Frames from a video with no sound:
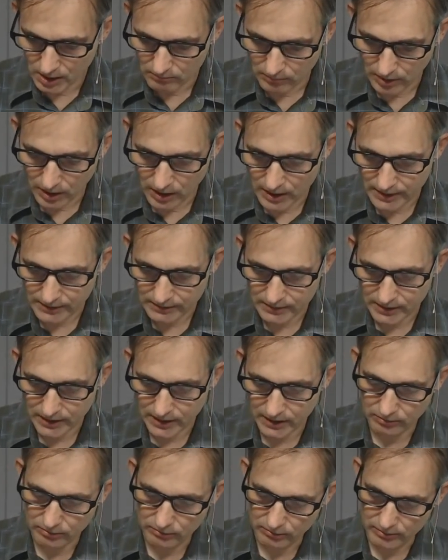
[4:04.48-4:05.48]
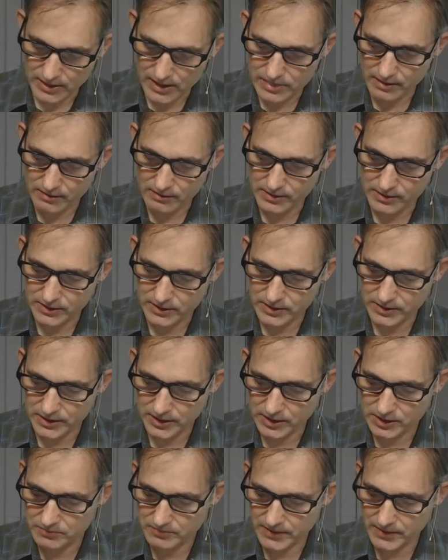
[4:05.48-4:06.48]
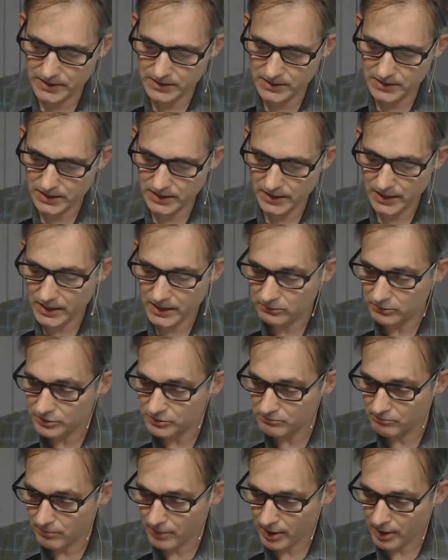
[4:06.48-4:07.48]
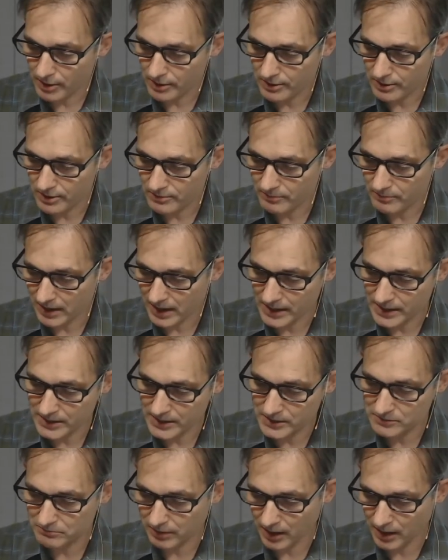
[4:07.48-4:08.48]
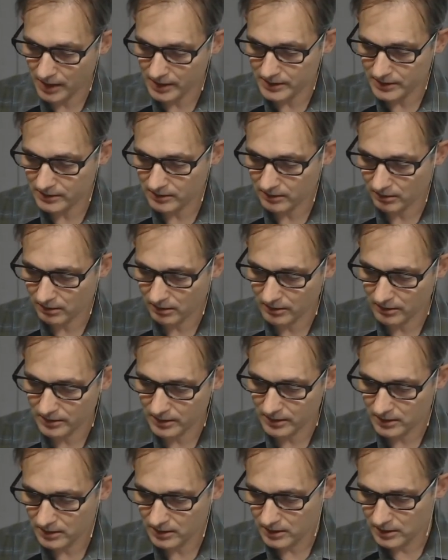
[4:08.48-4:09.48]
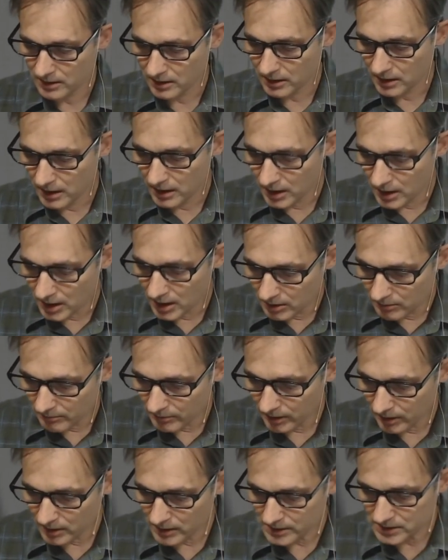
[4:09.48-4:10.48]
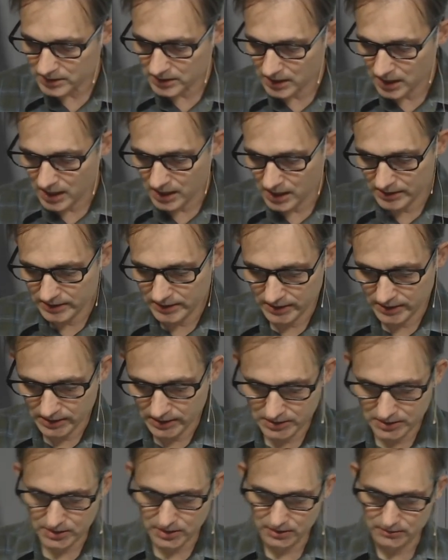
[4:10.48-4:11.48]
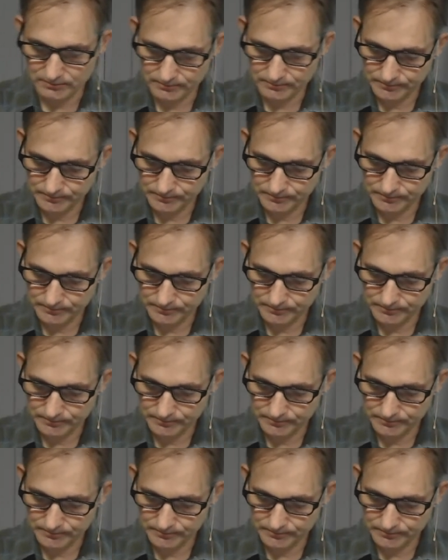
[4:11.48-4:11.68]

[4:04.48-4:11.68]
But in 336 BC, he was murdered by his bodyguard, Pausanias.